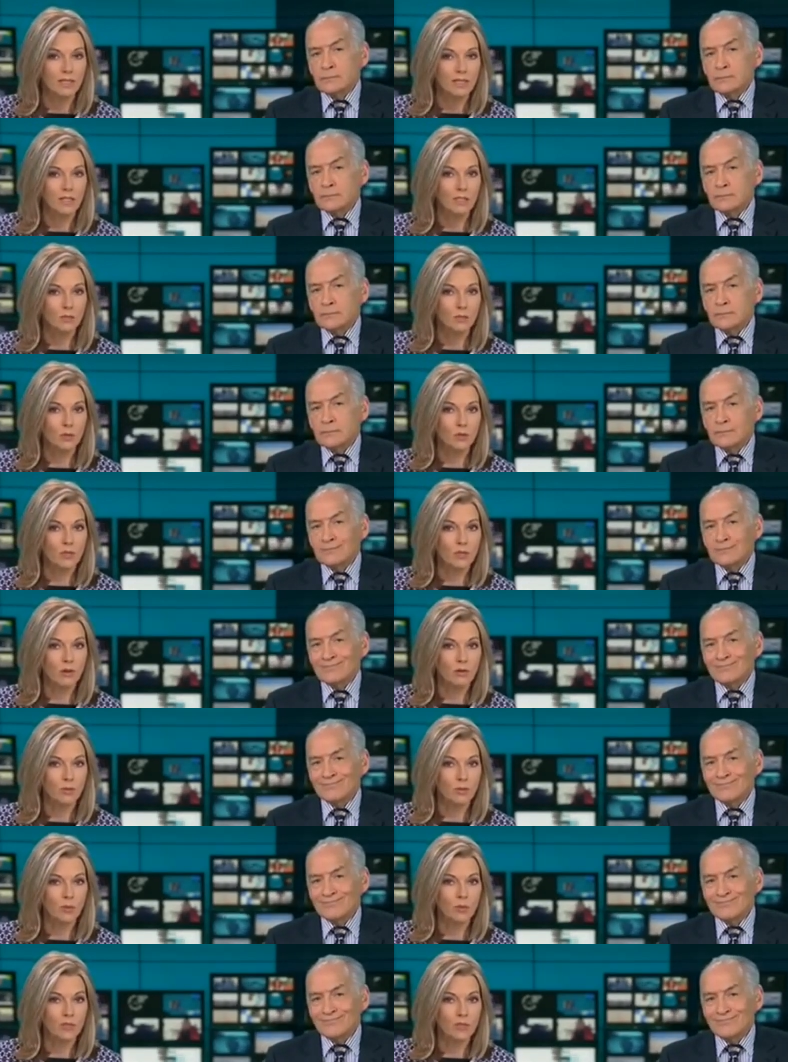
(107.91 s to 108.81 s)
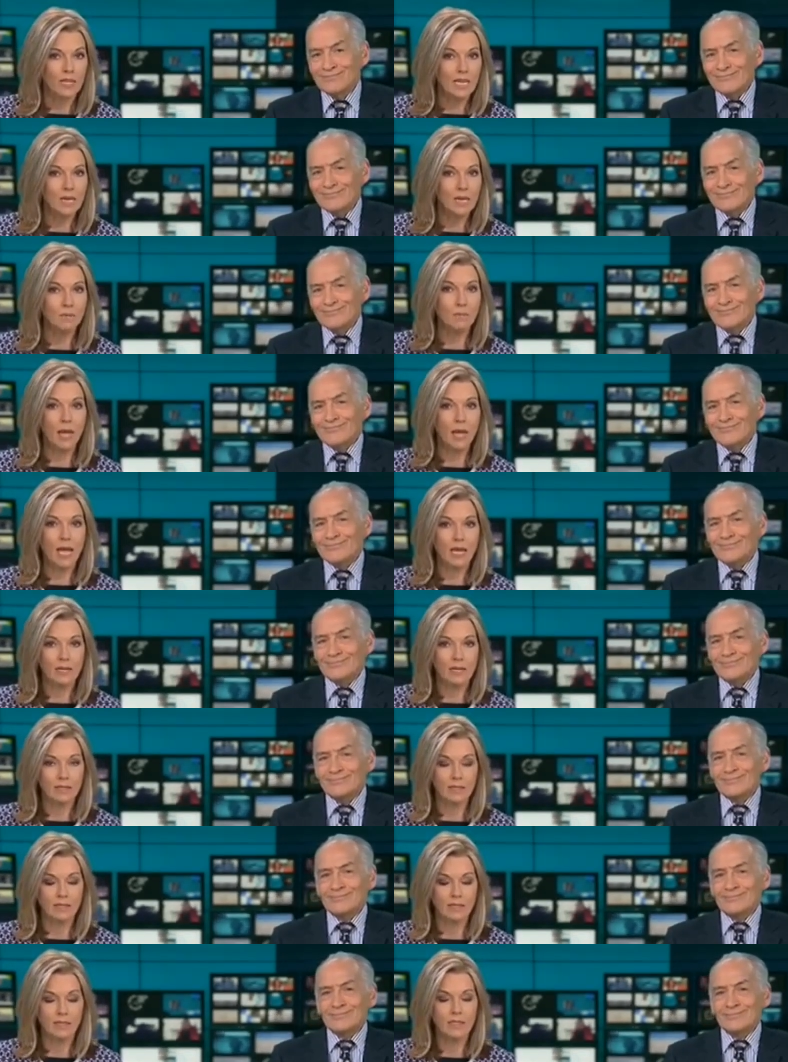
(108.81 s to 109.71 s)
Speaker 1: Our sports correspondent Ian
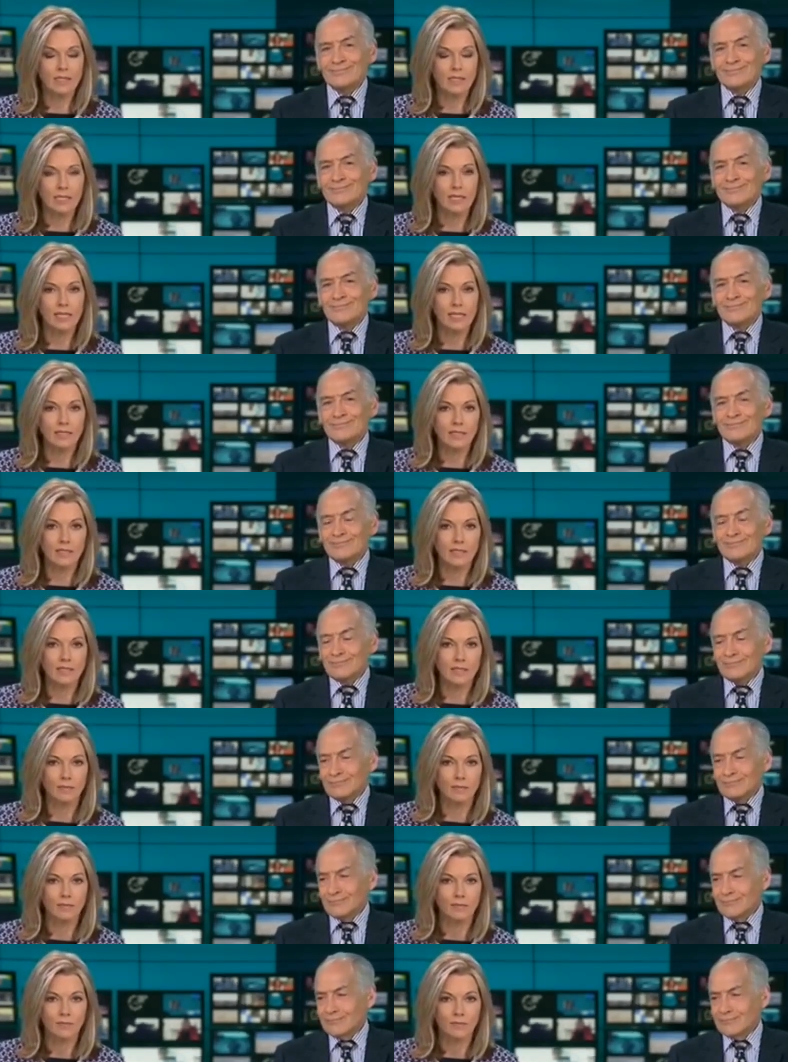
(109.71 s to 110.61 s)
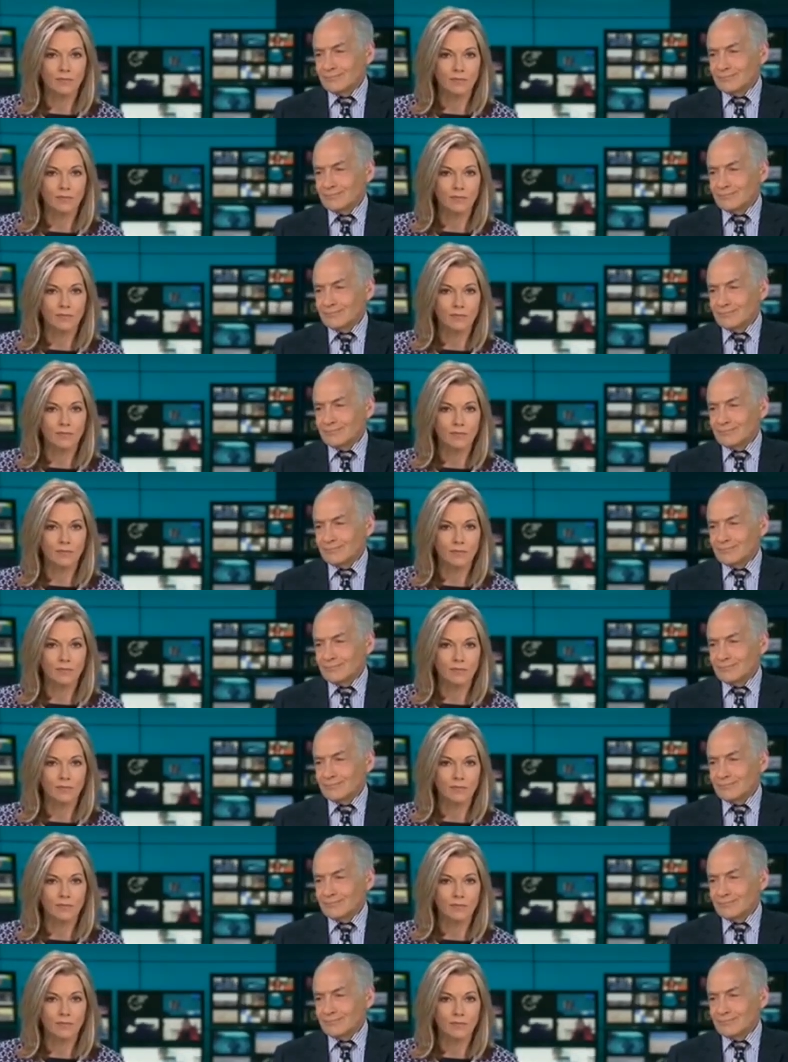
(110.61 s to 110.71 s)
Payne has the latest.